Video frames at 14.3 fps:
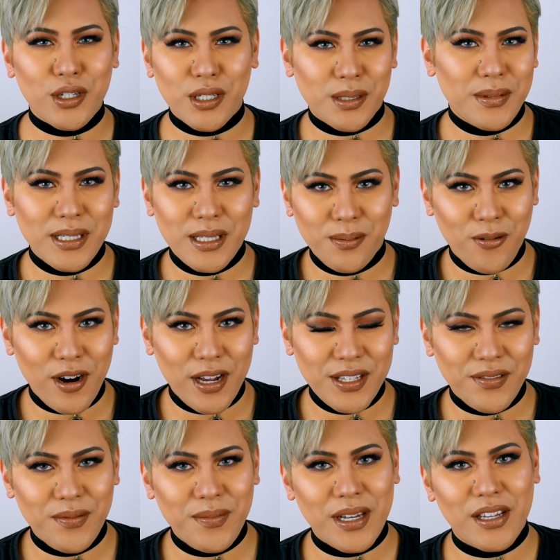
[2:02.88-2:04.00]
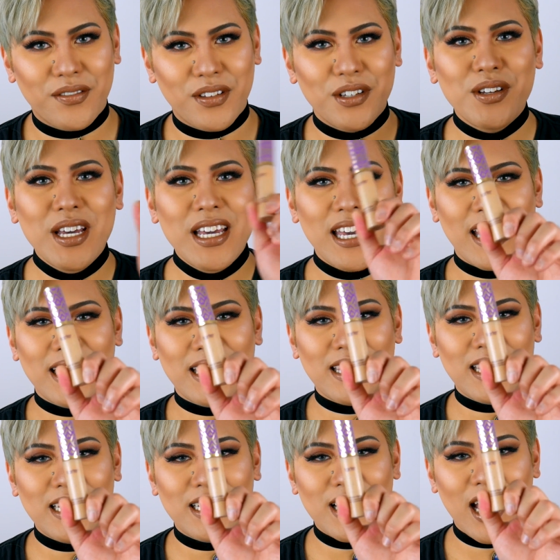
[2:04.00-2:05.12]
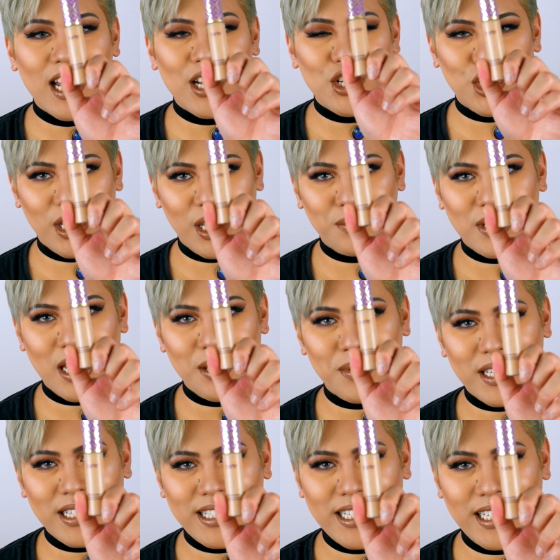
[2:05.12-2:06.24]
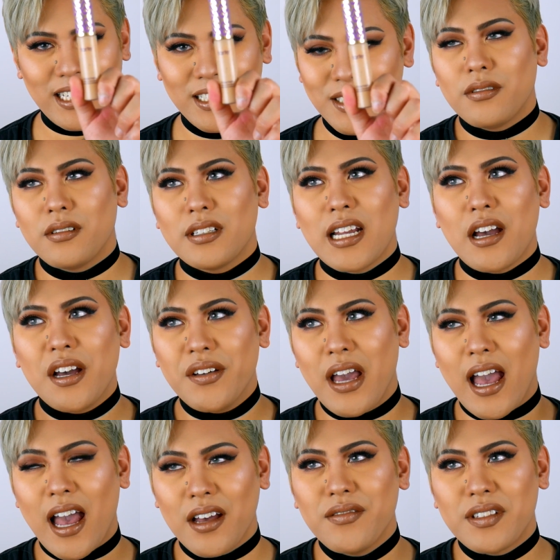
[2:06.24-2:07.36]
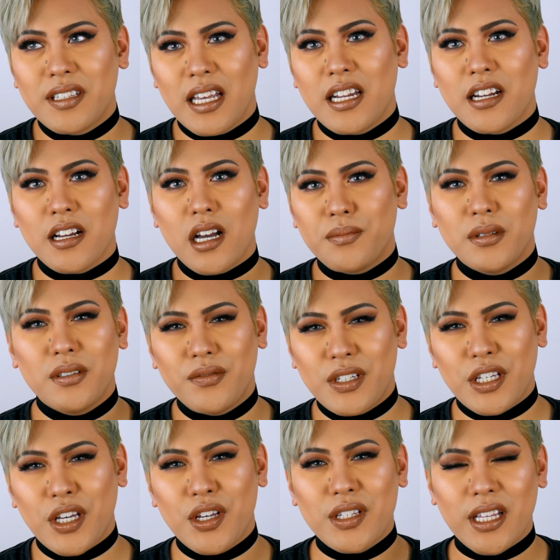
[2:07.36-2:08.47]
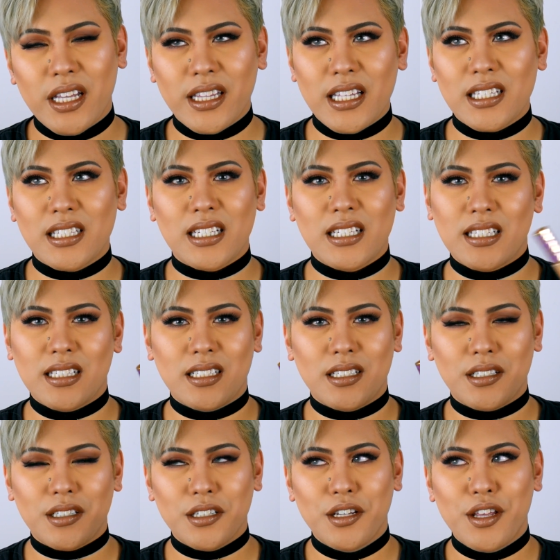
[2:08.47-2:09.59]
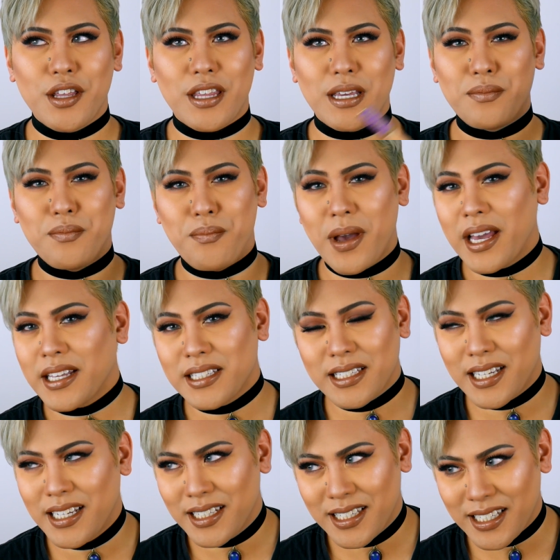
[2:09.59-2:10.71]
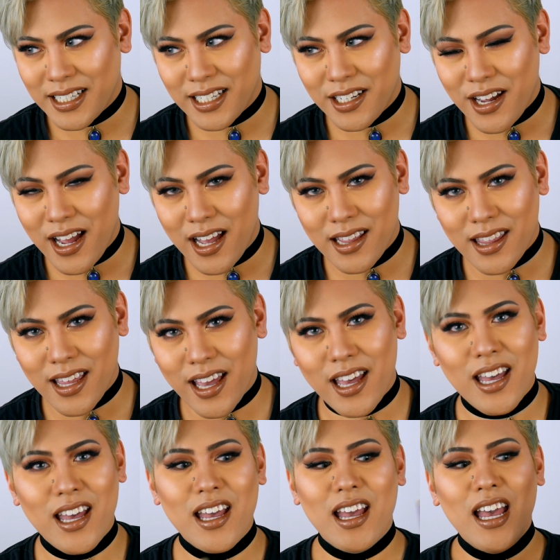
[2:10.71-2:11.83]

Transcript: going to be a surprise for many of you. It's the Tarte Shape Tape Concealer. Now I have said in a couple of videos that this isn't the best concealer out there.